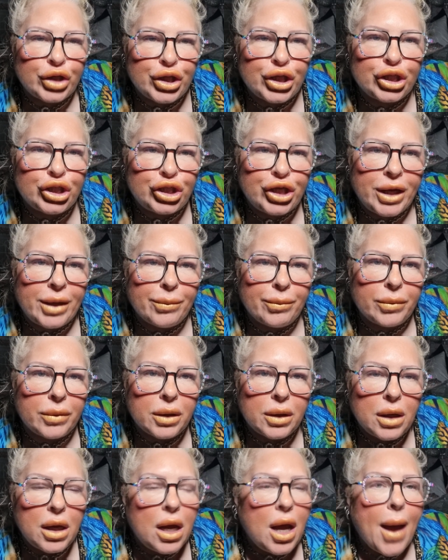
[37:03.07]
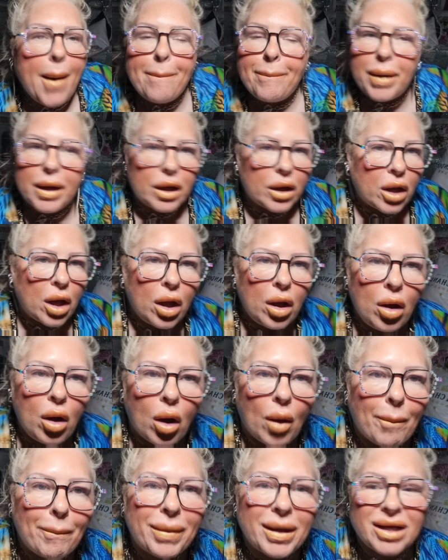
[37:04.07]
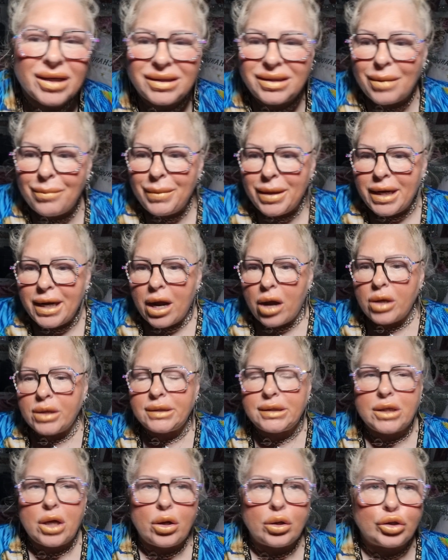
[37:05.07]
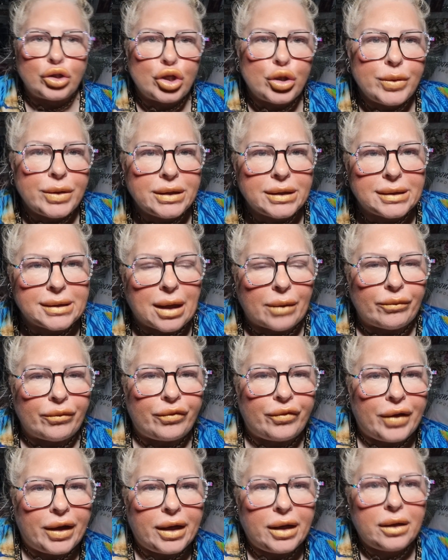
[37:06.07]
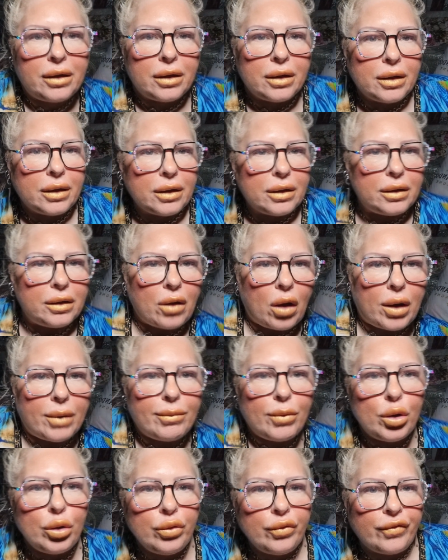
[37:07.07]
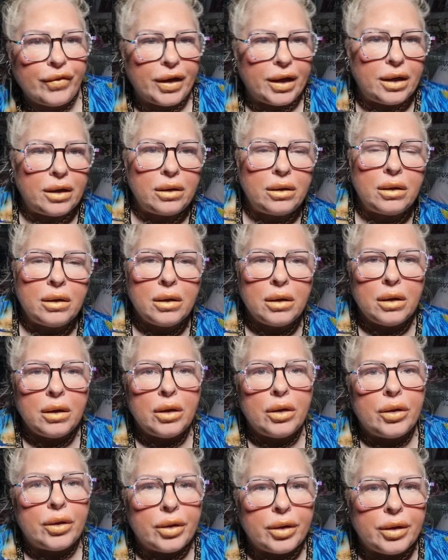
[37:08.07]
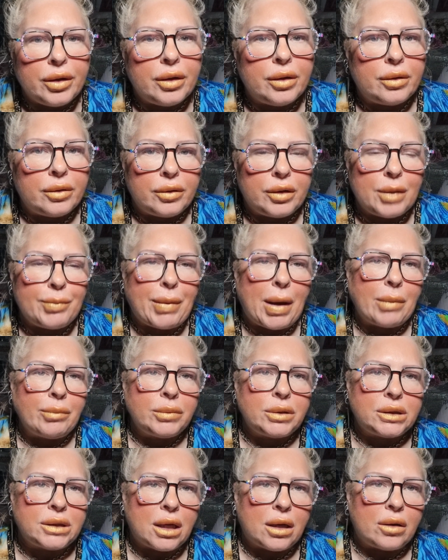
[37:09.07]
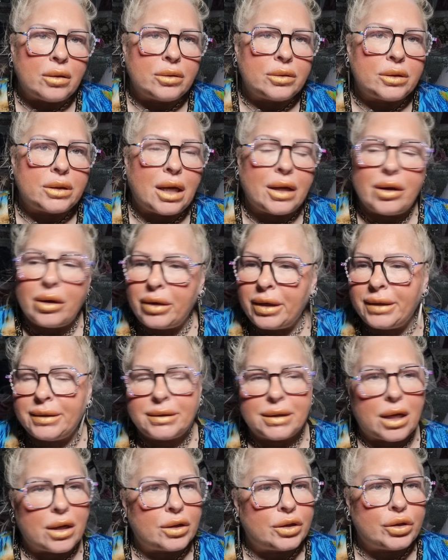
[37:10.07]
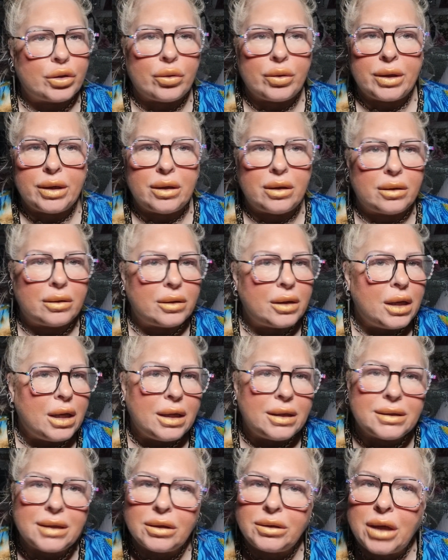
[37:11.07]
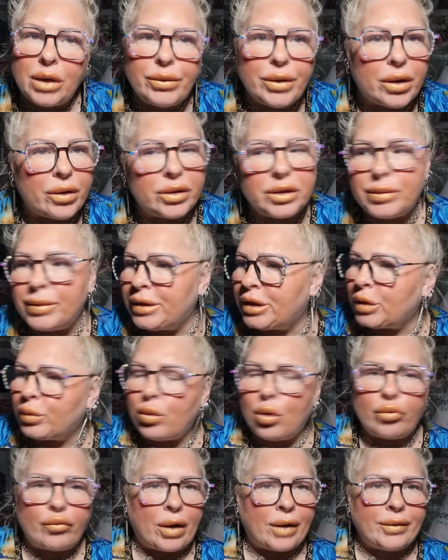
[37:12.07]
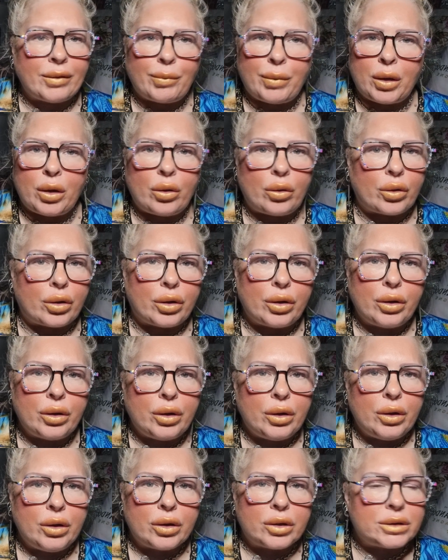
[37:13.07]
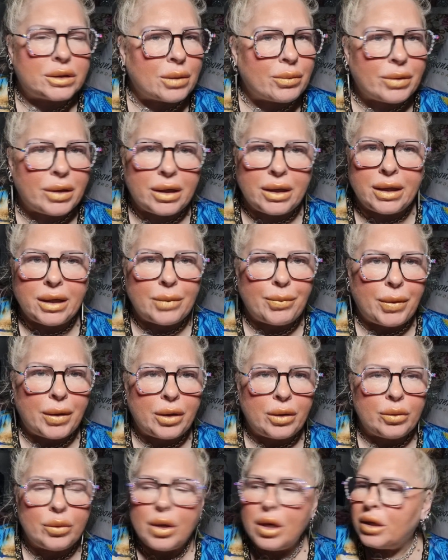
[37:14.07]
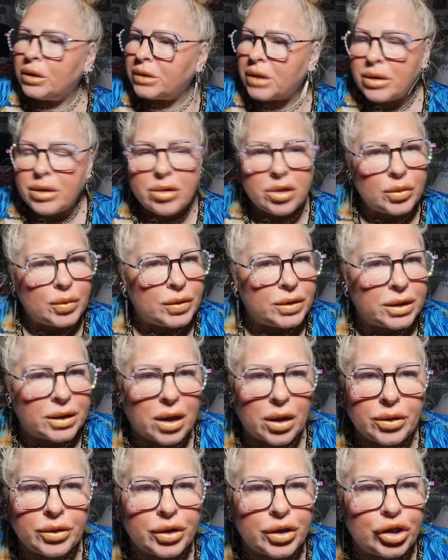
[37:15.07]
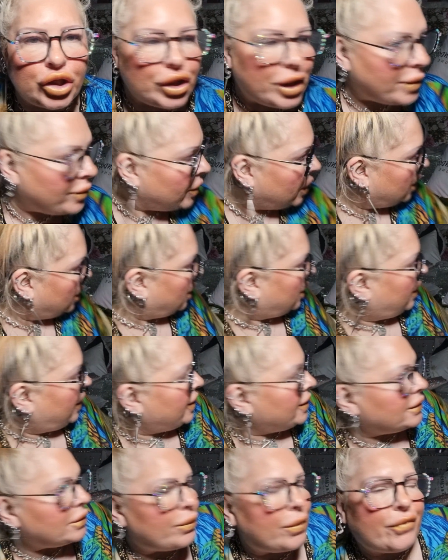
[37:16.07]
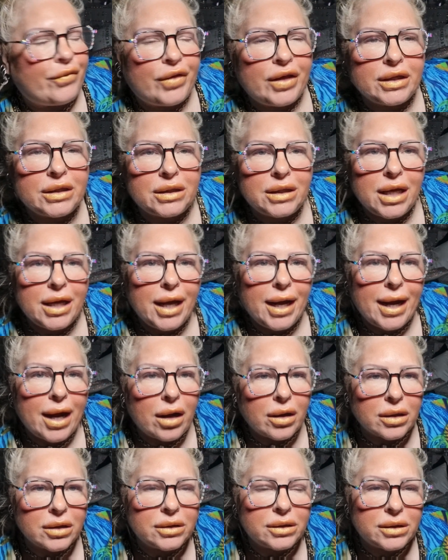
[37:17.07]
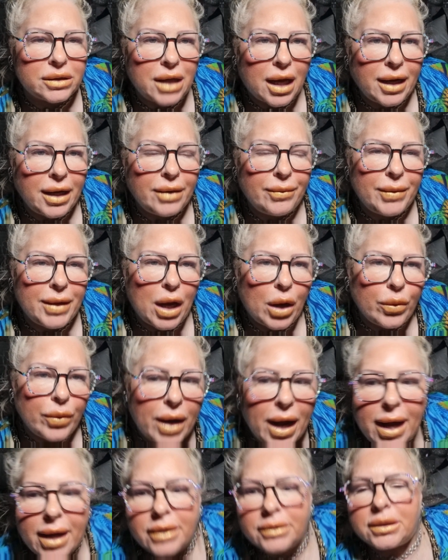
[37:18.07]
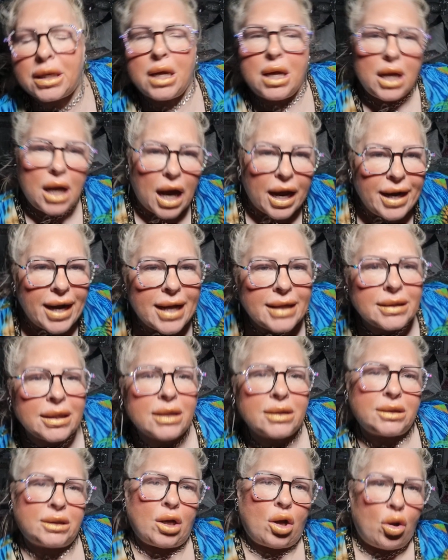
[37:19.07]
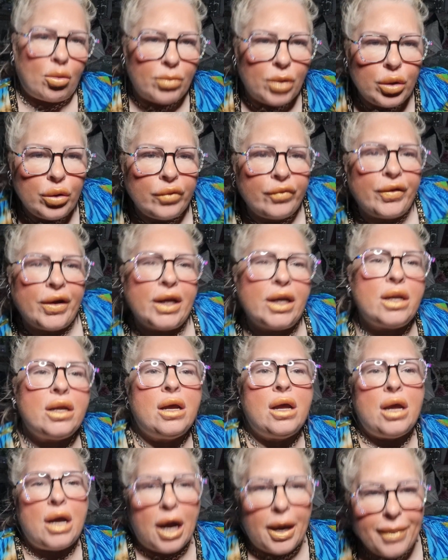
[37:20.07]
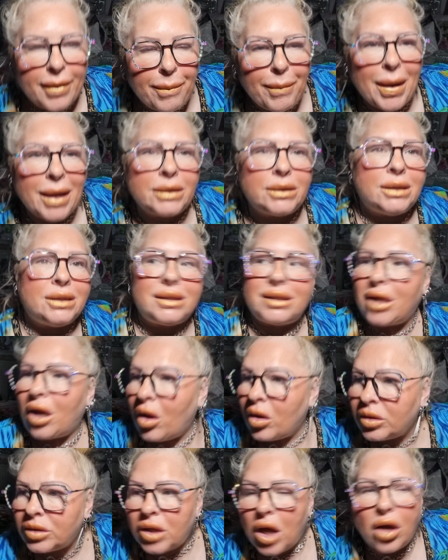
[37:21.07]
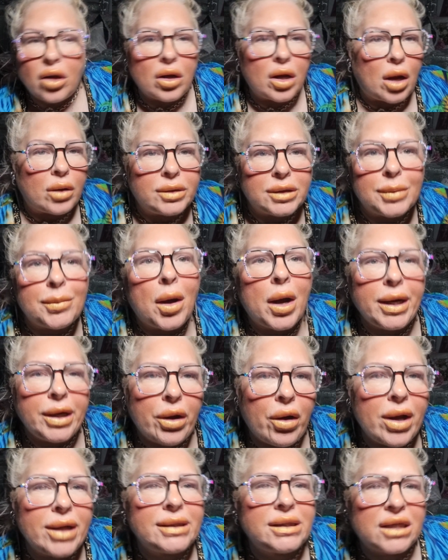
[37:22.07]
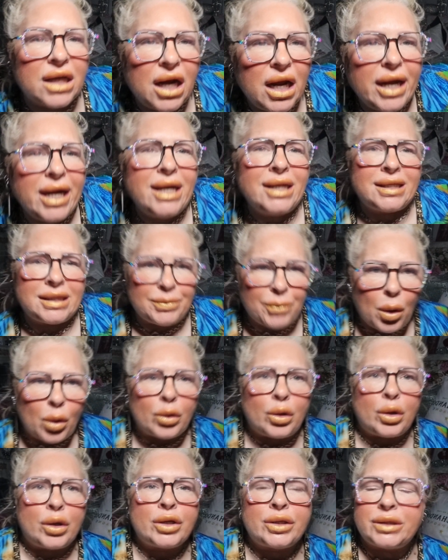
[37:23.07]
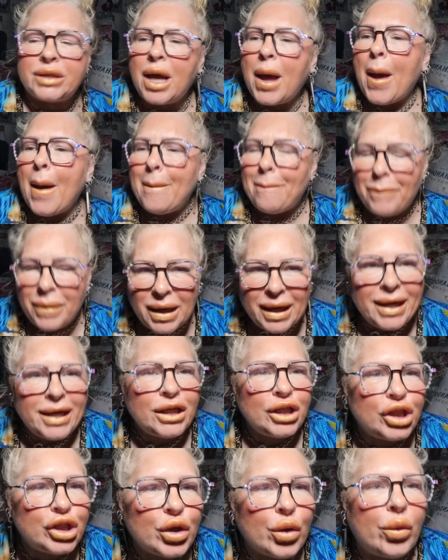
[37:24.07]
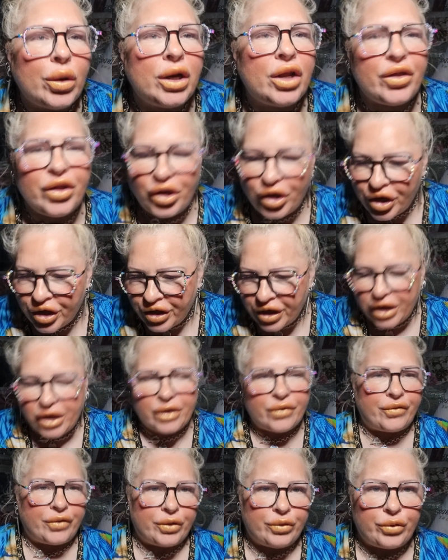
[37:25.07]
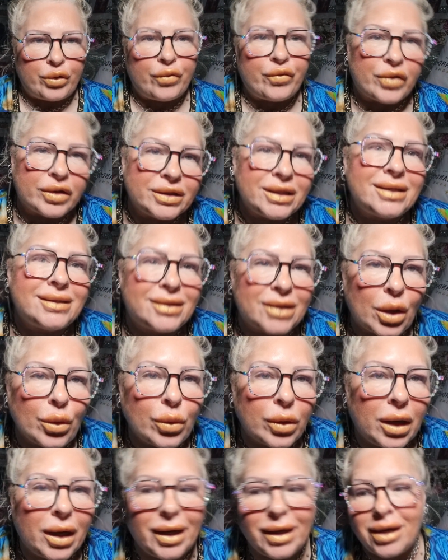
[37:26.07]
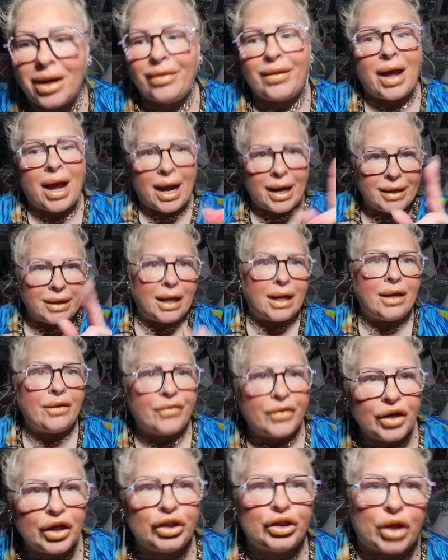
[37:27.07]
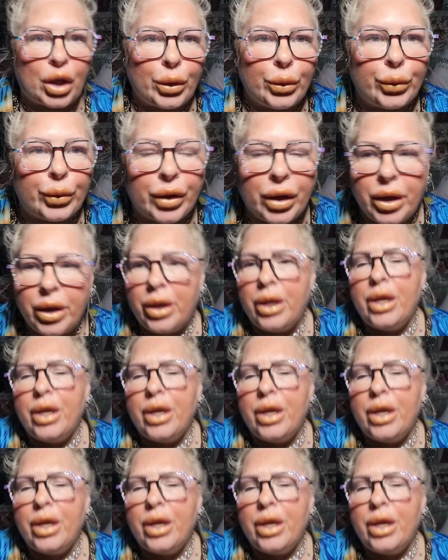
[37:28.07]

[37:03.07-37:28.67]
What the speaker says: to the gym, but I can't, because the minute I start doing something like moving, the bum starts and I need to go to the toilet. So don't ask me to walk around the block, because I'm going to need a poo. Don't ask me to go to the gym. At least with this thing here, I can stay in my own house, and as I start moving and the batty starts, I can go to my nice, clean, spotless, bleeding toilet that you could eat your food off, because it's so clean, and that ain't even a joke.